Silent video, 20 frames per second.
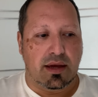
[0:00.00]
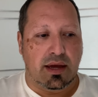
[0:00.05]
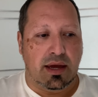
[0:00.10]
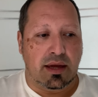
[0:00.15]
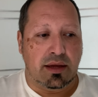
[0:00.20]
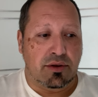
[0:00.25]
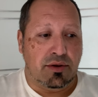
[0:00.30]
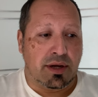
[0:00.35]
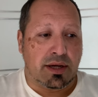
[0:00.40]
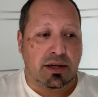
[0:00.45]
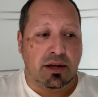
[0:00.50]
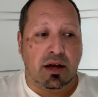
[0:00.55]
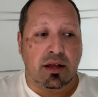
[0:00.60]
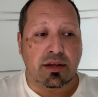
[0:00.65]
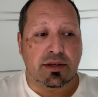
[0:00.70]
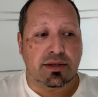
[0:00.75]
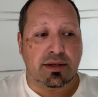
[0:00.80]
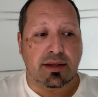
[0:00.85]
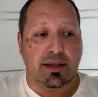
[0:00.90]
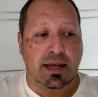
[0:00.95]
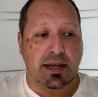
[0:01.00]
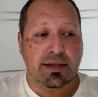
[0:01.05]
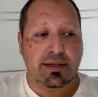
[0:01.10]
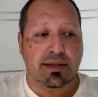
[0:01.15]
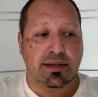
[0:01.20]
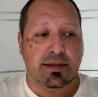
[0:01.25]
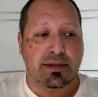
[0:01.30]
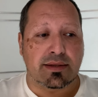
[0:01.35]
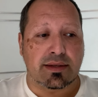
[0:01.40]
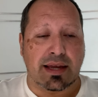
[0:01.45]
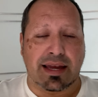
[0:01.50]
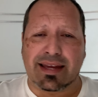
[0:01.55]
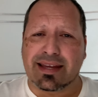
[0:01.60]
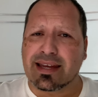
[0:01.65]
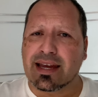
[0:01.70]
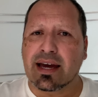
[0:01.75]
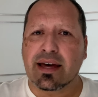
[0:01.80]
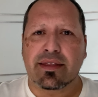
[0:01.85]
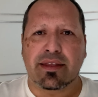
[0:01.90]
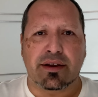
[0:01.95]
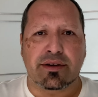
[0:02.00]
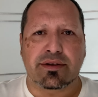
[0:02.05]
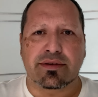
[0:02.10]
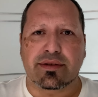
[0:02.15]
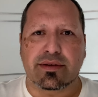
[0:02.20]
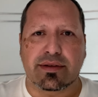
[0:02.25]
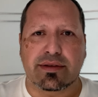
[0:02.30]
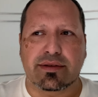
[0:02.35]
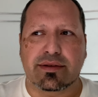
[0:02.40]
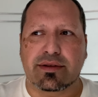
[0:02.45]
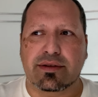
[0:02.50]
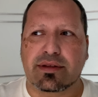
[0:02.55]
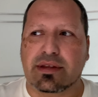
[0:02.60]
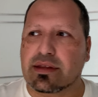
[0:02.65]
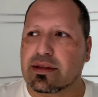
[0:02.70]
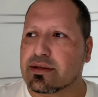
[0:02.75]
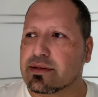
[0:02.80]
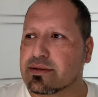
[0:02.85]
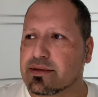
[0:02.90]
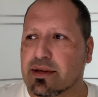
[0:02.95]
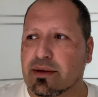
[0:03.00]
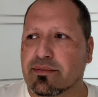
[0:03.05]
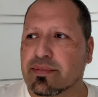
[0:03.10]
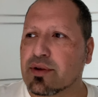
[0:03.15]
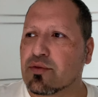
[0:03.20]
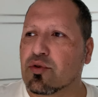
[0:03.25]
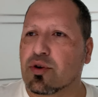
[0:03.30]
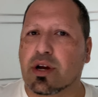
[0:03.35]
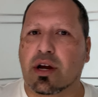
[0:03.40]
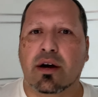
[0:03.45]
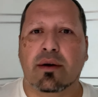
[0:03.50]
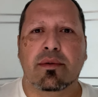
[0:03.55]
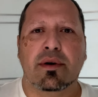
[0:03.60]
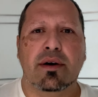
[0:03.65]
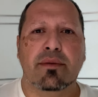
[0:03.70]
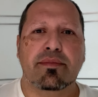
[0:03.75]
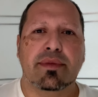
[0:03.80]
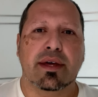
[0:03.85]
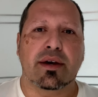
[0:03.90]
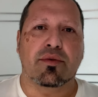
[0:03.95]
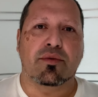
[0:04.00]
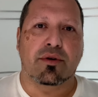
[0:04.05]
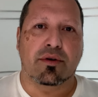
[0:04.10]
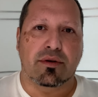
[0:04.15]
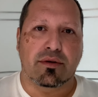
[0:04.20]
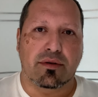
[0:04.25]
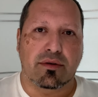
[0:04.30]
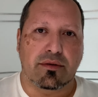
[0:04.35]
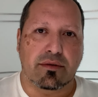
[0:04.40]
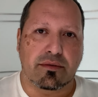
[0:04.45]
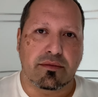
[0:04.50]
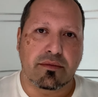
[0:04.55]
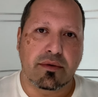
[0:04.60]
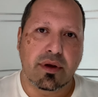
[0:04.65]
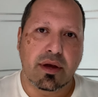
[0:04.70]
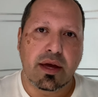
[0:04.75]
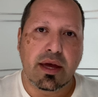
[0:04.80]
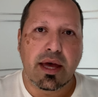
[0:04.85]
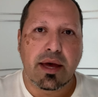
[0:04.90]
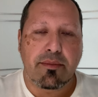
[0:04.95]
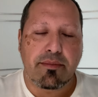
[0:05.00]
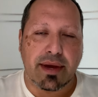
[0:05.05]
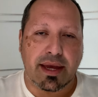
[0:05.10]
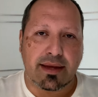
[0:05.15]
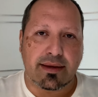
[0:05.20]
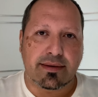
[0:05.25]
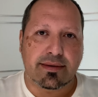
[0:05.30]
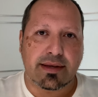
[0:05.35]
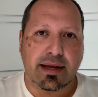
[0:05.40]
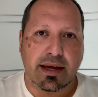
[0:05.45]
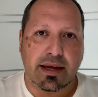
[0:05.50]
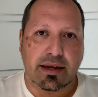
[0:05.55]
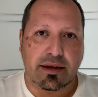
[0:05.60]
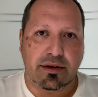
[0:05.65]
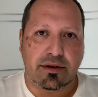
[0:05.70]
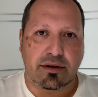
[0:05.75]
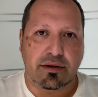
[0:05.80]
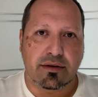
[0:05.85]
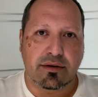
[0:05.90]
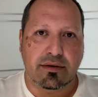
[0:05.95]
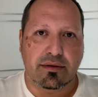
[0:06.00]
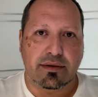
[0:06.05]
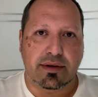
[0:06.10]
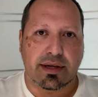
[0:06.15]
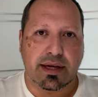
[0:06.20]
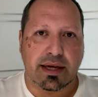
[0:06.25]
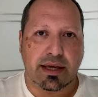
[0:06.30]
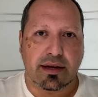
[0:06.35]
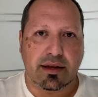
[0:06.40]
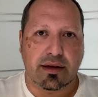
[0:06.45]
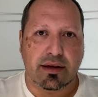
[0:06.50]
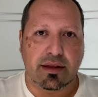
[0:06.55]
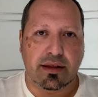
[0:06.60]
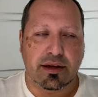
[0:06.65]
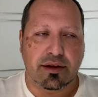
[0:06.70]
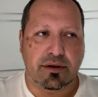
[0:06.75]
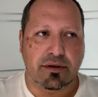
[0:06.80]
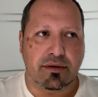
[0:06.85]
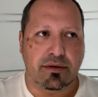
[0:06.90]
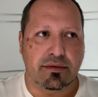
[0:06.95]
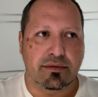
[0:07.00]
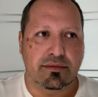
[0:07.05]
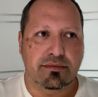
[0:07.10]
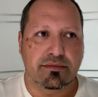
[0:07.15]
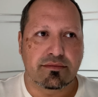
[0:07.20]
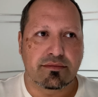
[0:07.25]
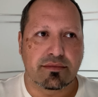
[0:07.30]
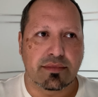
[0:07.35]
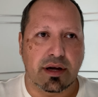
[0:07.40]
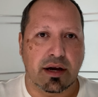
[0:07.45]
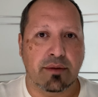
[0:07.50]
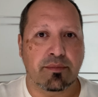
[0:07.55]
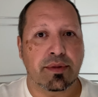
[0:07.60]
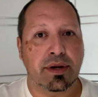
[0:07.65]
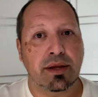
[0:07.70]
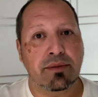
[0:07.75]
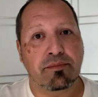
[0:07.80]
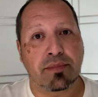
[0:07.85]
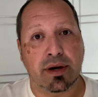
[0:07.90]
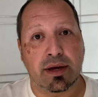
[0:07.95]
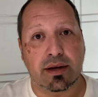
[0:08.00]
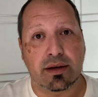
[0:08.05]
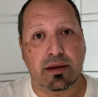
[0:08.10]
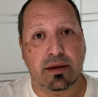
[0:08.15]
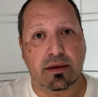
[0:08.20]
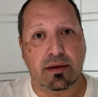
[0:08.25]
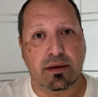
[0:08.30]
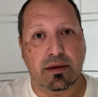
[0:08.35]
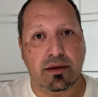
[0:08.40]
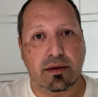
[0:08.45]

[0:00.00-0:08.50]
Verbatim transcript: and you acknowledge the lessons. And yeah, there something will come up that will may incite you to get a little uppity, but